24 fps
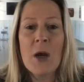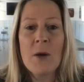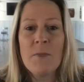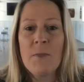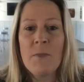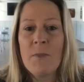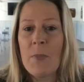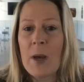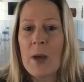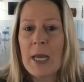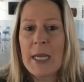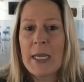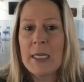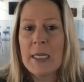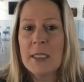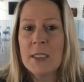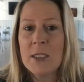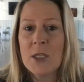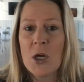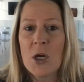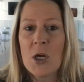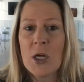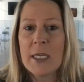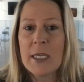my
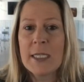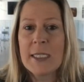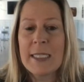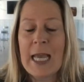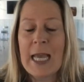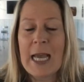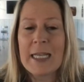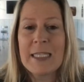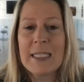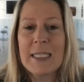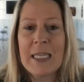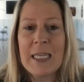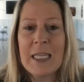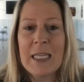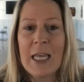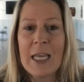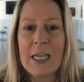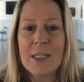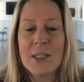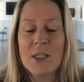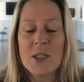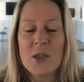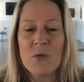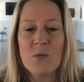dog Sassy
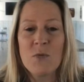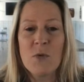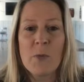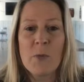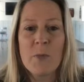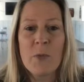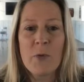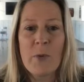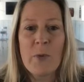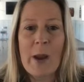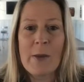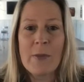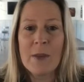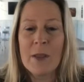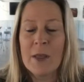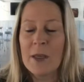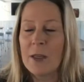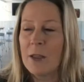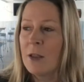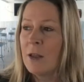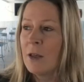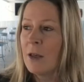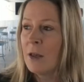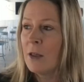likes to roam around
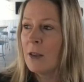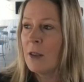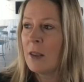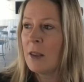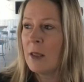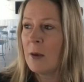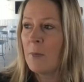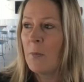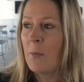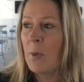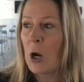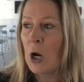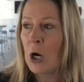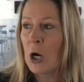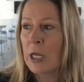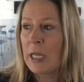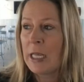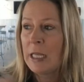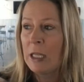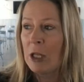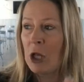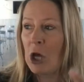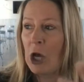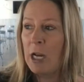the
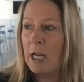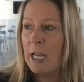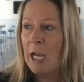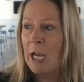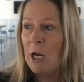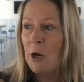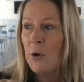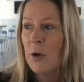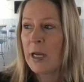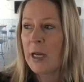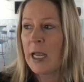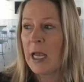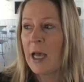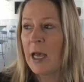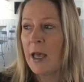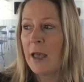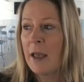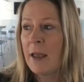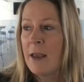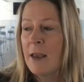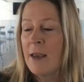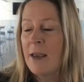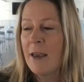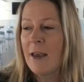parking lot area
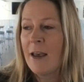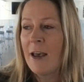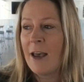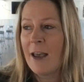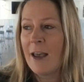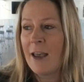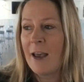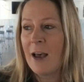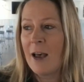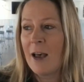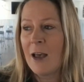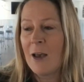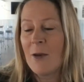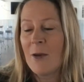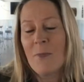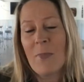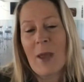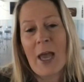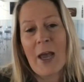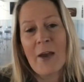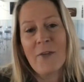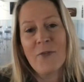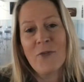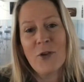
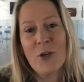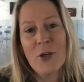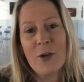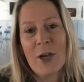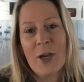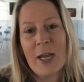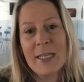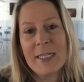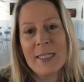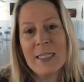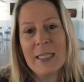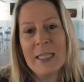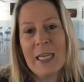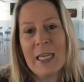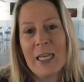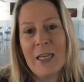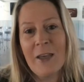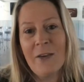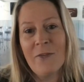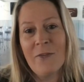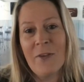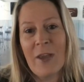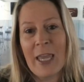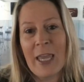after you guys
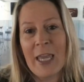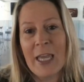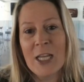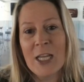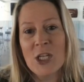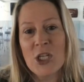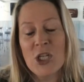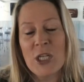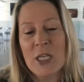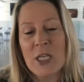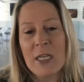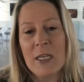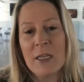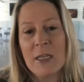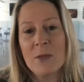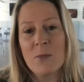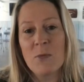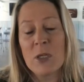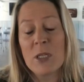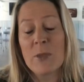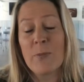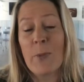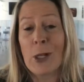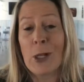leave, and she is
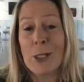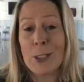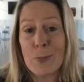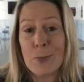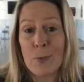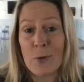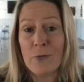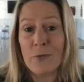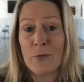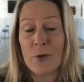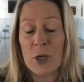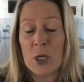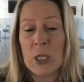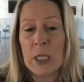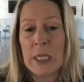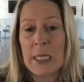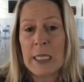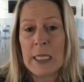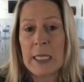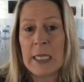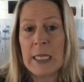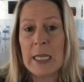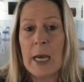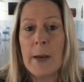responsible for
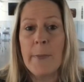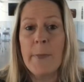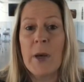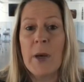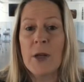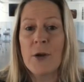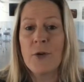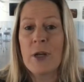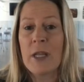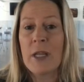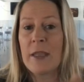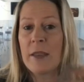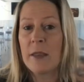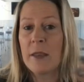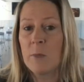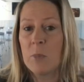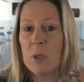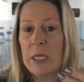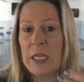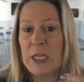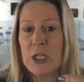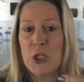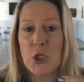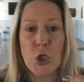cleaning up underneath the
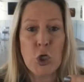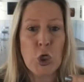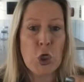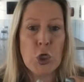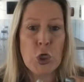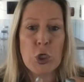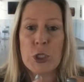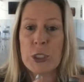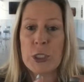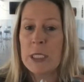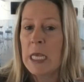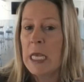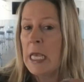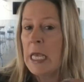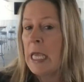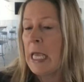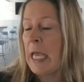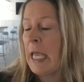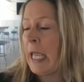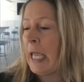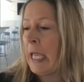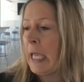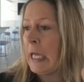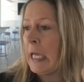bleachers
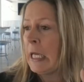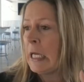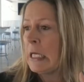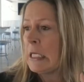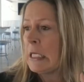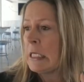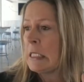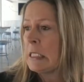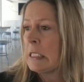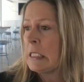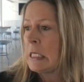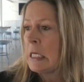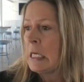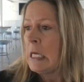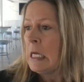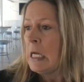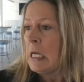and